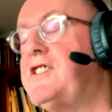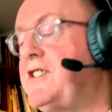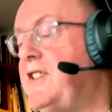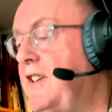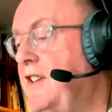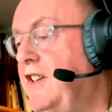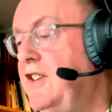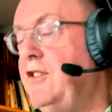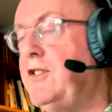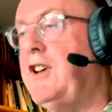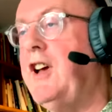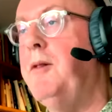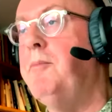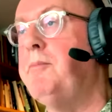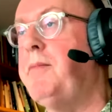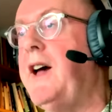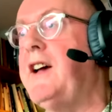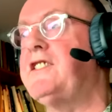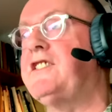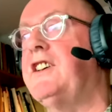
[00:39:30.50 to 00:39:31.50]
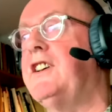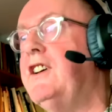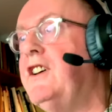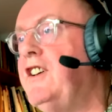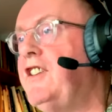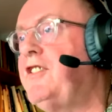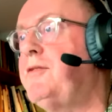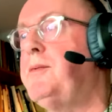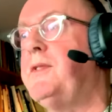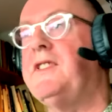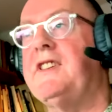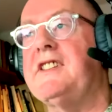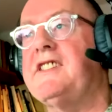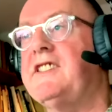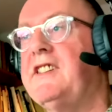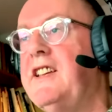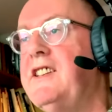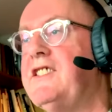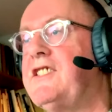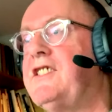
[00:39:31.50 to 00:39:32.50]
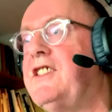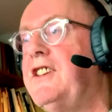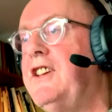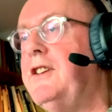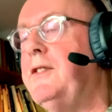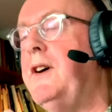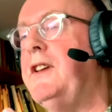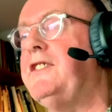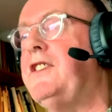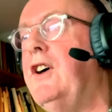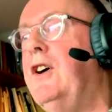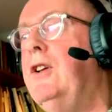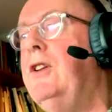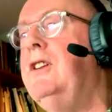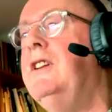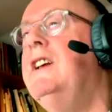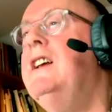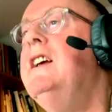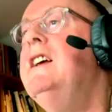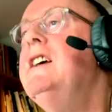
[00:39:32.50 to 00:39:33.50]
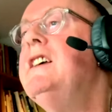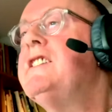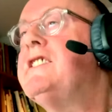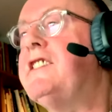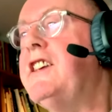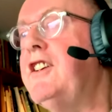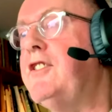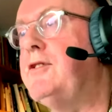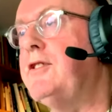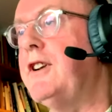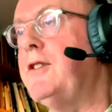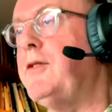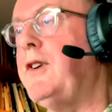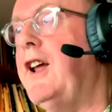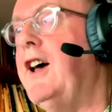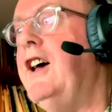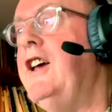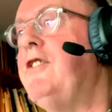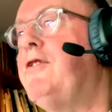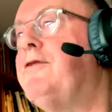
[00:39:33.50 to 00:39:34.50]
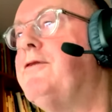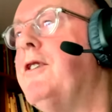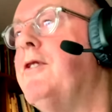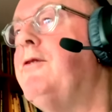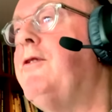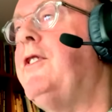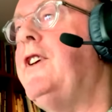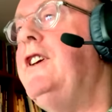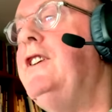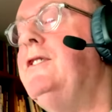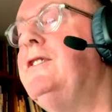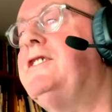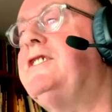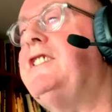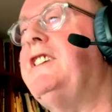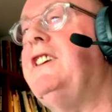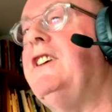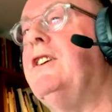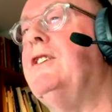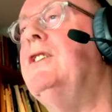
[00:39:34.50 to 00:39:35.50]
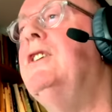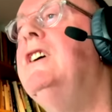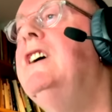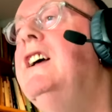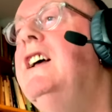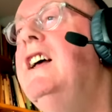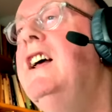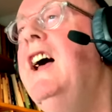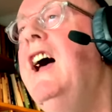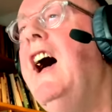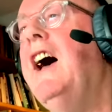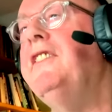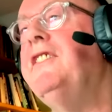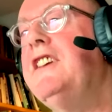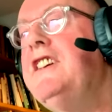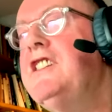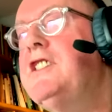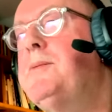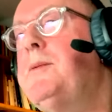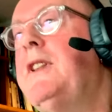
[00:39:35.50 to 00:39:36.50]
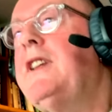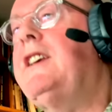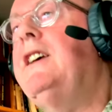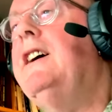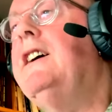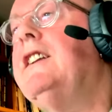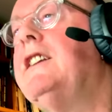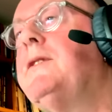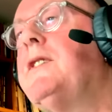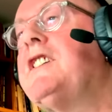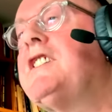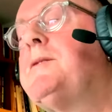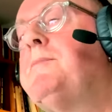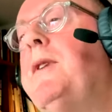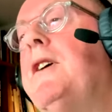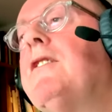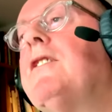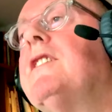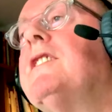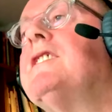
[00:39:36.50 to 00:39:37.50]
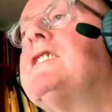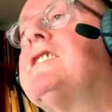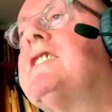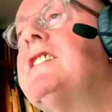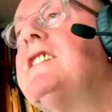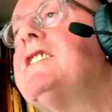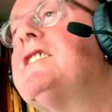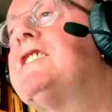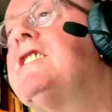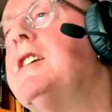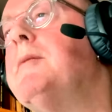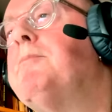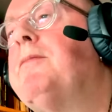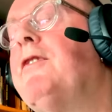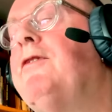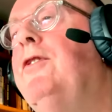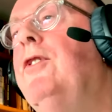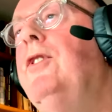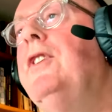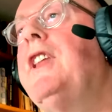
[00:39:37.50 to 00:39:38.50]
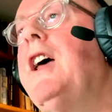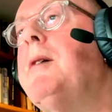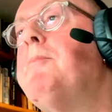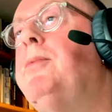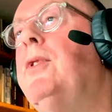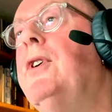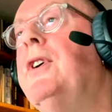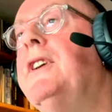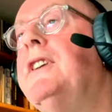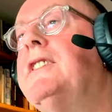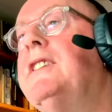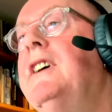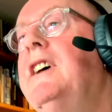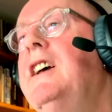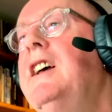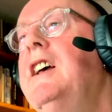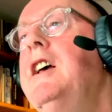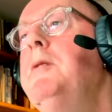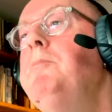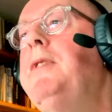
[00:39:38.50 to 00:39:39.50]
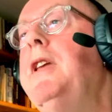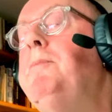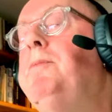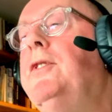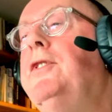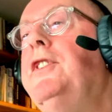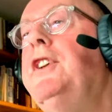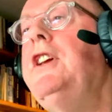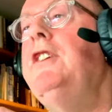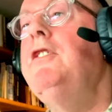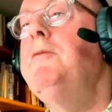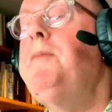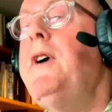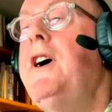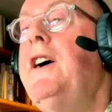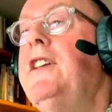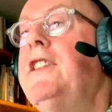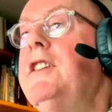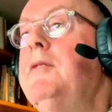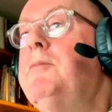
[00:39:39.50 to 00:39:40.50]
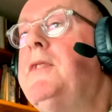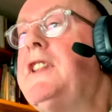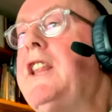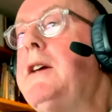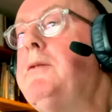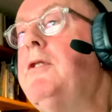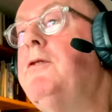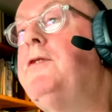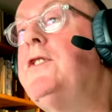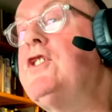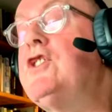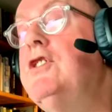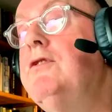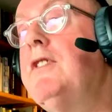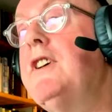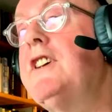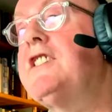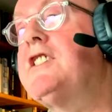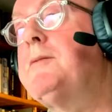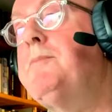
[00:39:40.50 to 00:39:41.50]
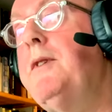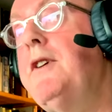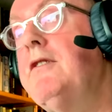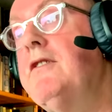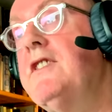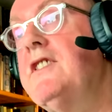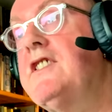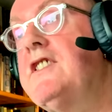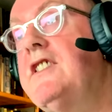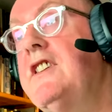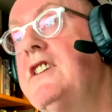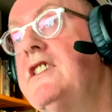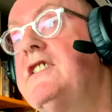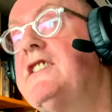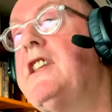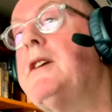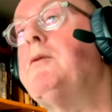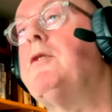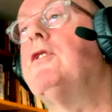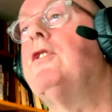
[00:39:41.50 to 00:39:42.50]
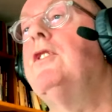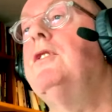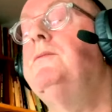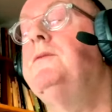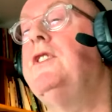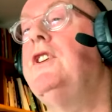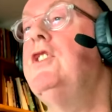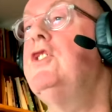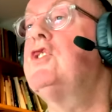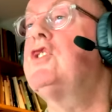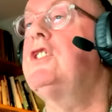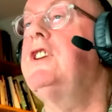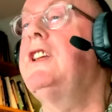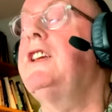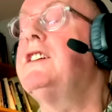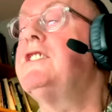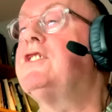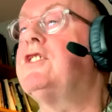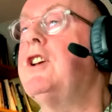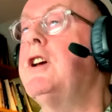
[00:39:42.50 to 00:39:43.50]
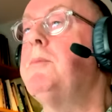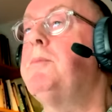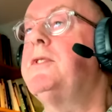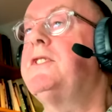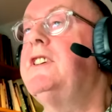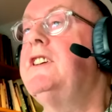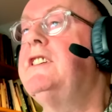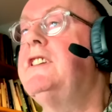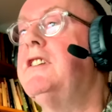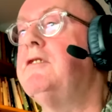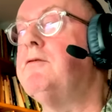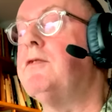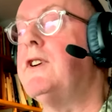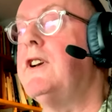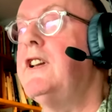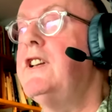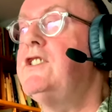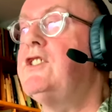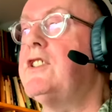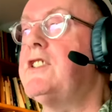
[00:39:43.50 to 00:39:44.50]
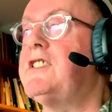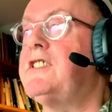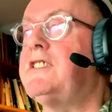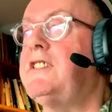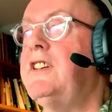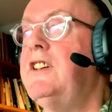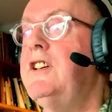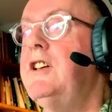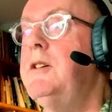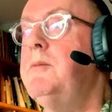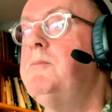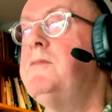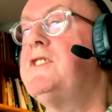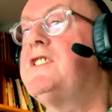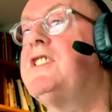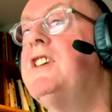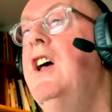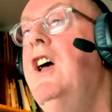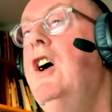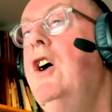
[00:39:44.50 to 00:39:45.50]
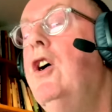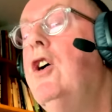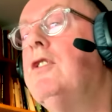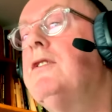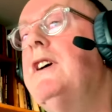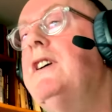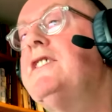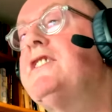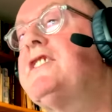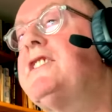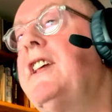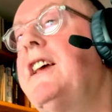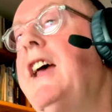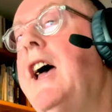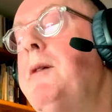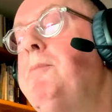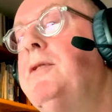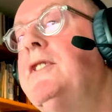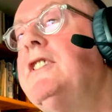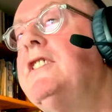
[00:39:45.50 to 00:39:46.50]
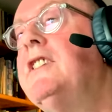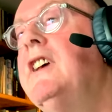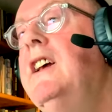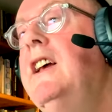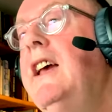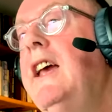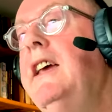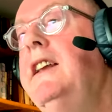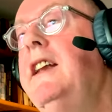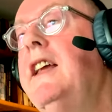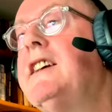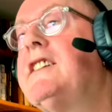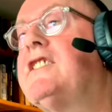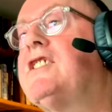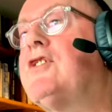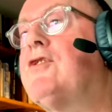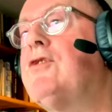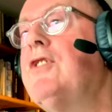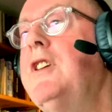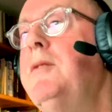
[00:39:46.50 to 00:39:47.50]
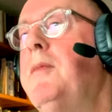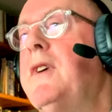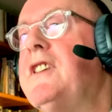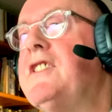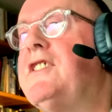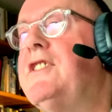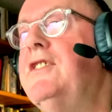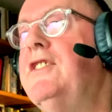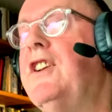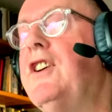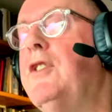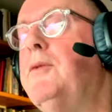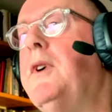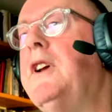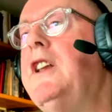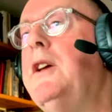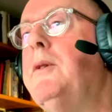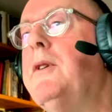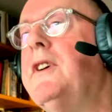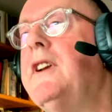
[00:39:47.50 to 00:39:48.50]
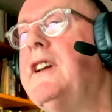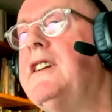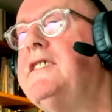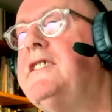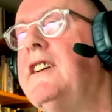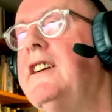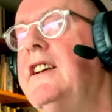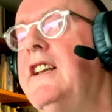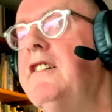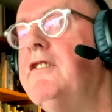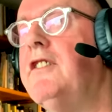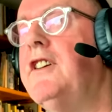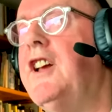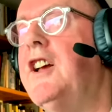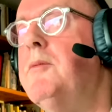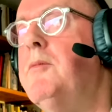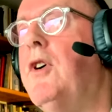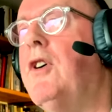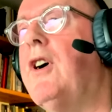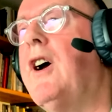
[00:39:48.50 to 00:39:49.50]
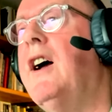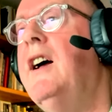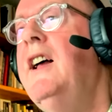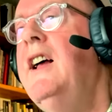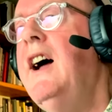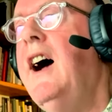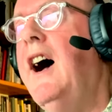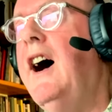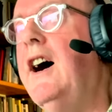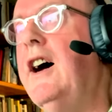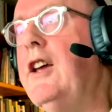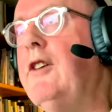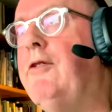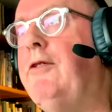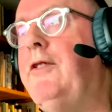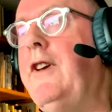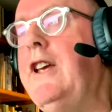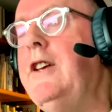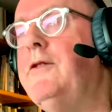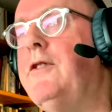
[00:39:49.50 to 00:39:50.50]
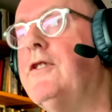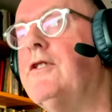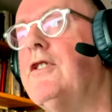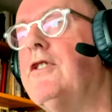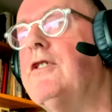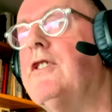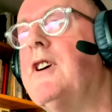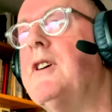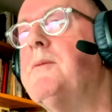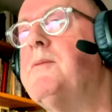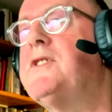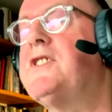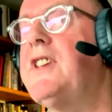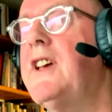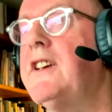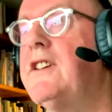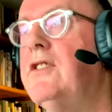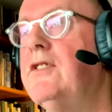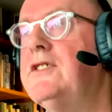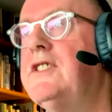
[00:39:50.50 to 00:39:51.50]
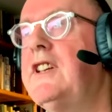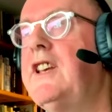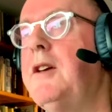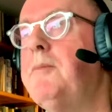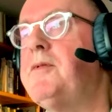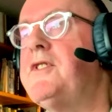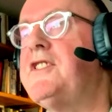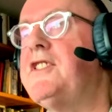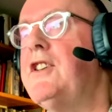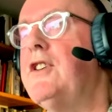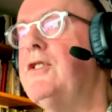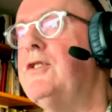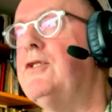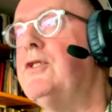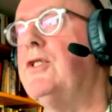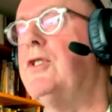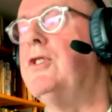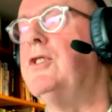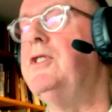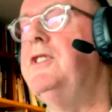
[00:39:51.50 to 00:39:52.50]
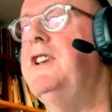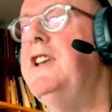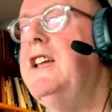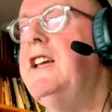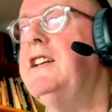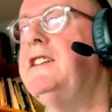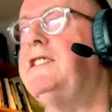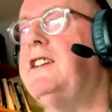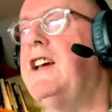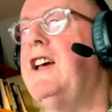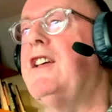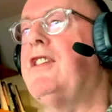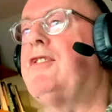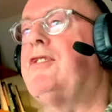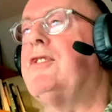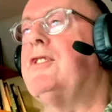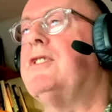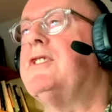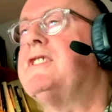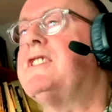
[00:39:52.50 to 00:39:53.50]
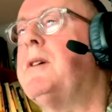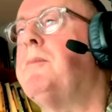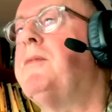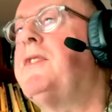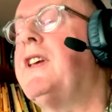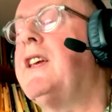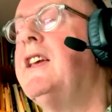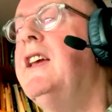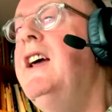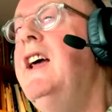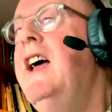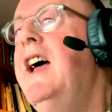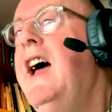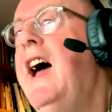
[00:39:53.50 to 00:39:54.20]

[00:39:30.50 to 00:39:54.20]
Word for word: So then you come back to earth with this sense that you've had the whole secret of life revealed to you. And these were the kind of experiences that before that point people knew about them, but they were visionary experiences. They were usually interpreted in religious terms, or else they happened in extremis, when you were in a delirium or a high fever or a psychotic episode or near death or something.